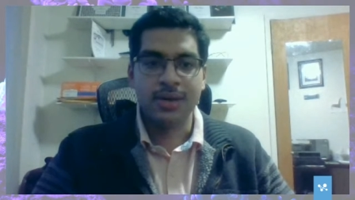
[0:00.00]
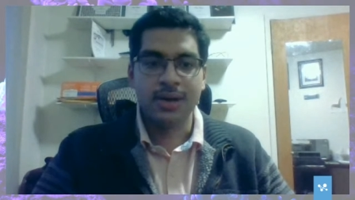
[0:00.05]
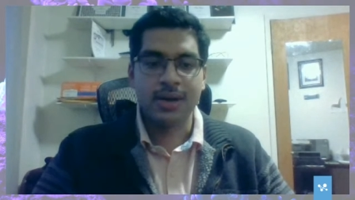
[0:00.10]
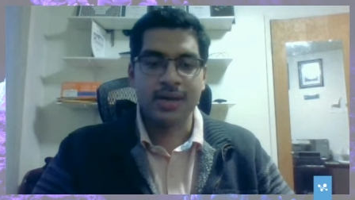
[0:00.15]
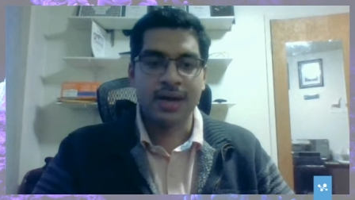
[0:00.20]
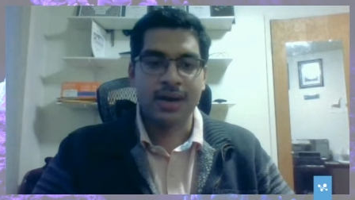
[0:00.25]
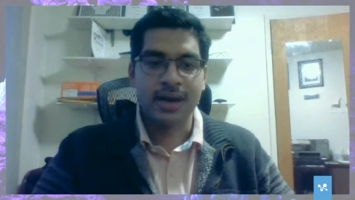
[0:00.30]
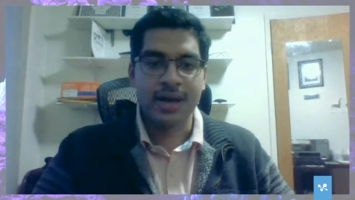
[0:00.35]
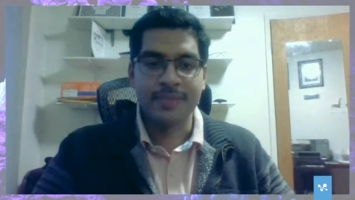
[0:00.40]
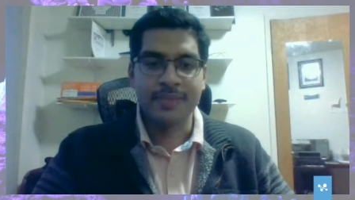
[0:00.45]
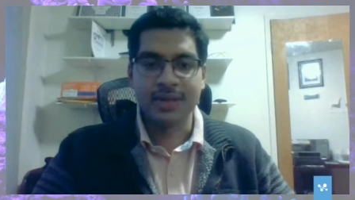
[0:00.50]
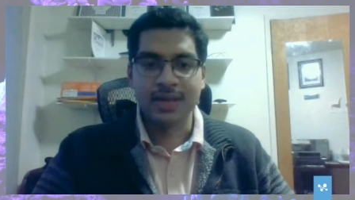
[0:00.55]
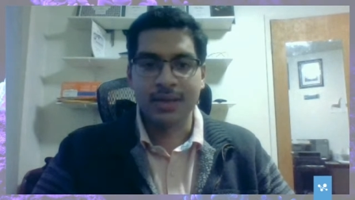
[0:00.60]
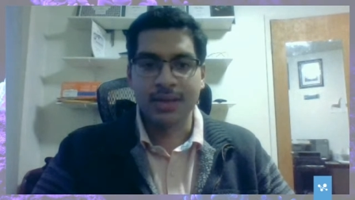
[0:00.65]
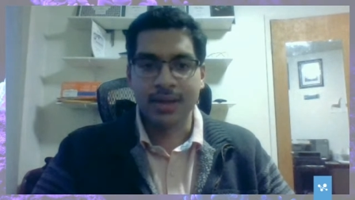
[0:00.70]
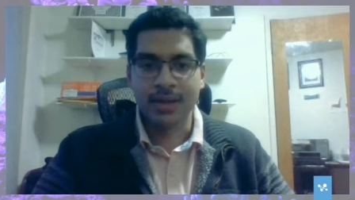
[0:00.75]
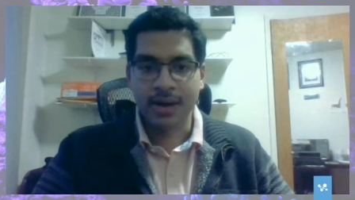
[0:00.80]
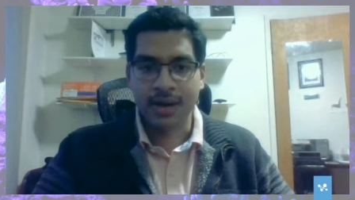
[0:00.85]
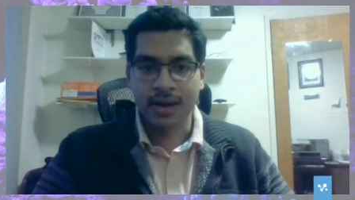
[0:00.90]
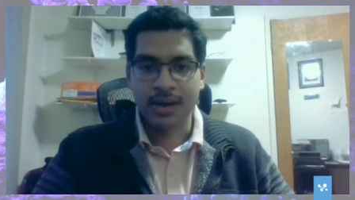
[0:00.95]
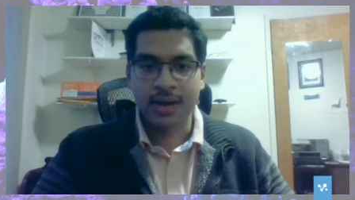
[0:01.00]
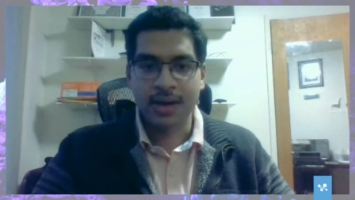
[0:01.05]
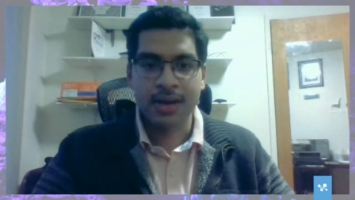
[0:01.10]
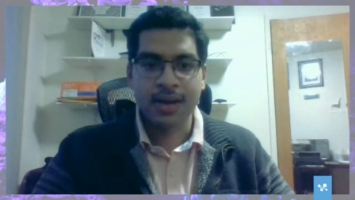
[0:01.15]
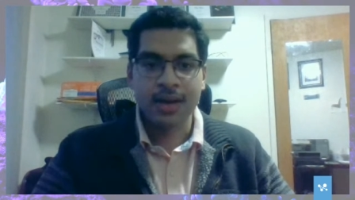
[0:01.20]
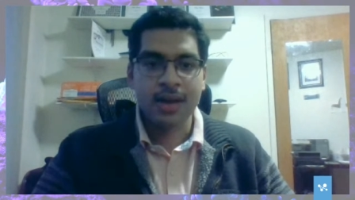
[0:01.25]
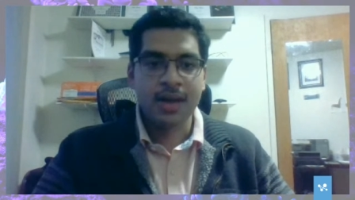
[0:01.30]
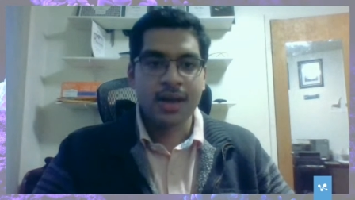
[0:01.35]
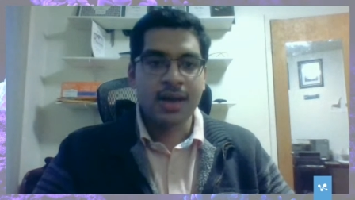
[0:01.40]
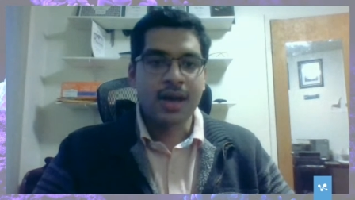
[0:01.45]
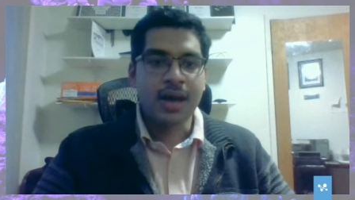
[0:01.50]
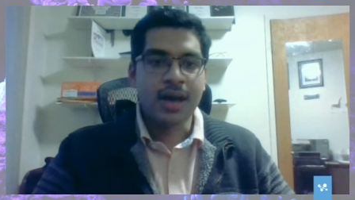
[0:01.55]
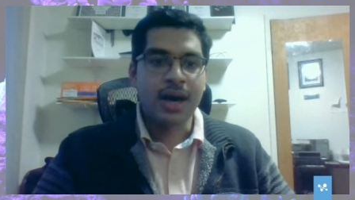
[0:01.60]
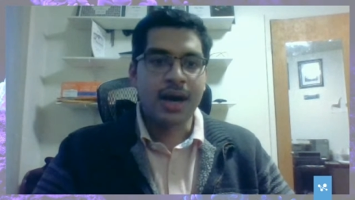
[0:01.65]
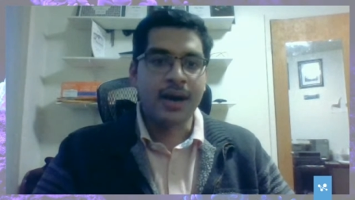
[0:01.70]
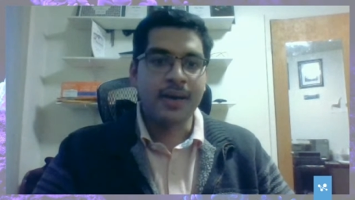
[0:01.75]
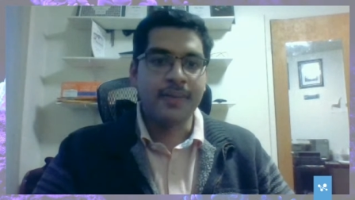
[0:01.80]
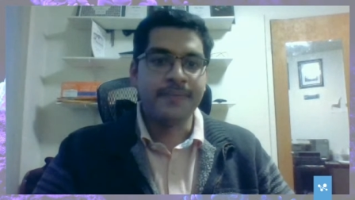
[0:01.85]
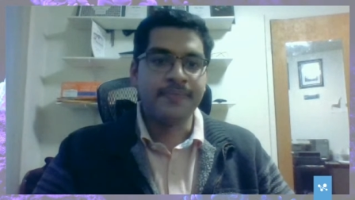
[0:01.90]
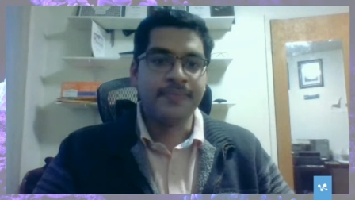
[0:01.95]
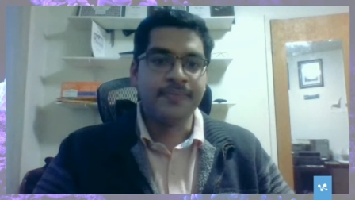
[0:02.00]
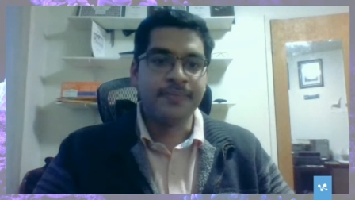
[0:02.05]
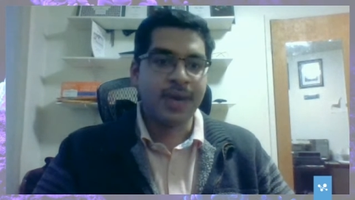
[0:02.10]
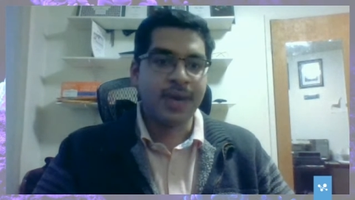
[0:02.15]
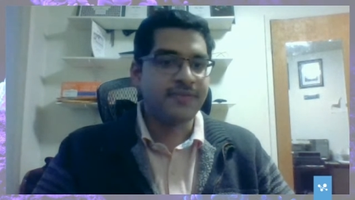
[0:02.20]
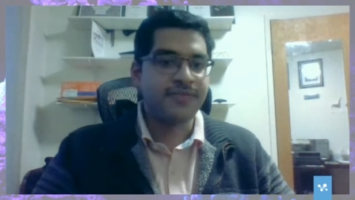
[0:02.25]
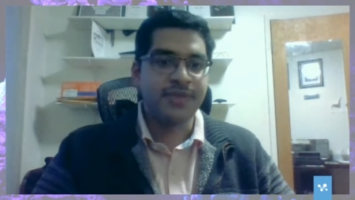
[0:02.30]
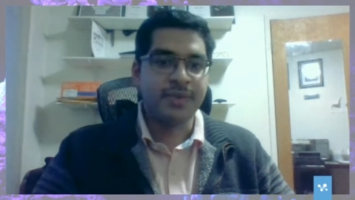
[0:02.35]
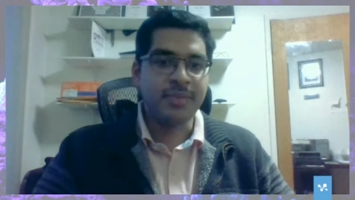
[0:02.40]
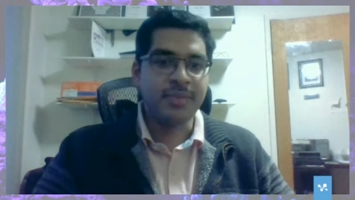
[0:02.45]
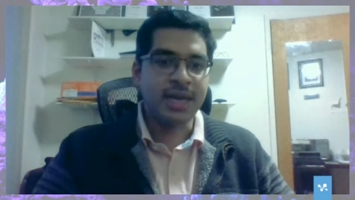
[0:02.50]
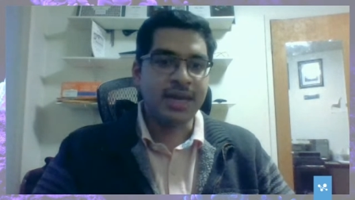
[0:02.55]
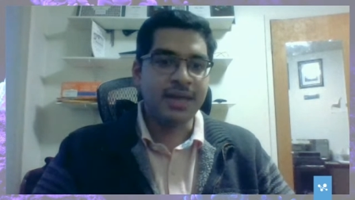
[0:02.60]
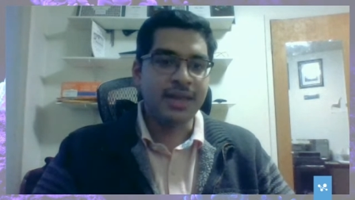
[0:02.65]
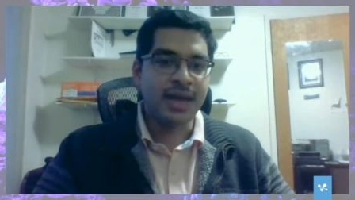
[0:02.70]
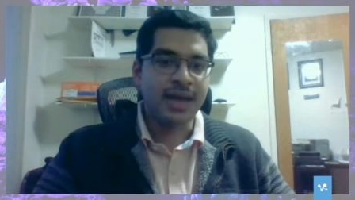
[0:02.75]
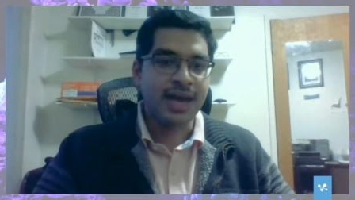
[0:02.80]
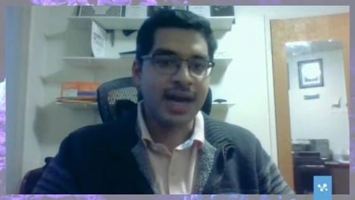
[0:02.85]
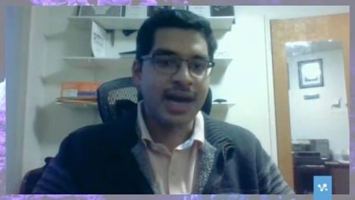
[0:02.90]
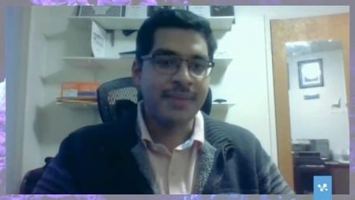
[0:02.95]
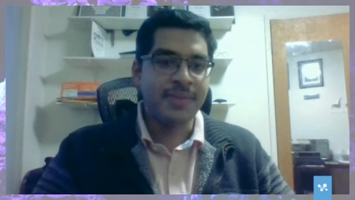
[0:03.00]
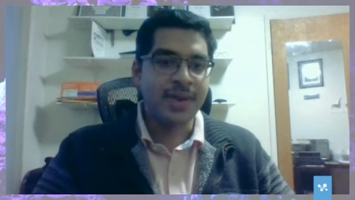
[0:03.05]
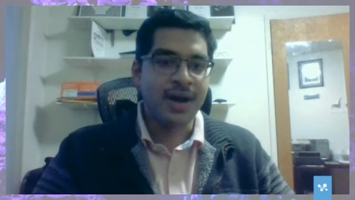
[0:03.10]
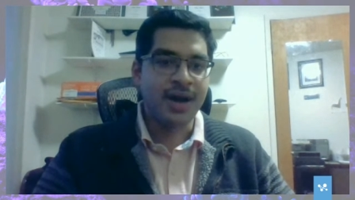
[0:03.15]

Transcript: you're able to learn. But for me, like I'm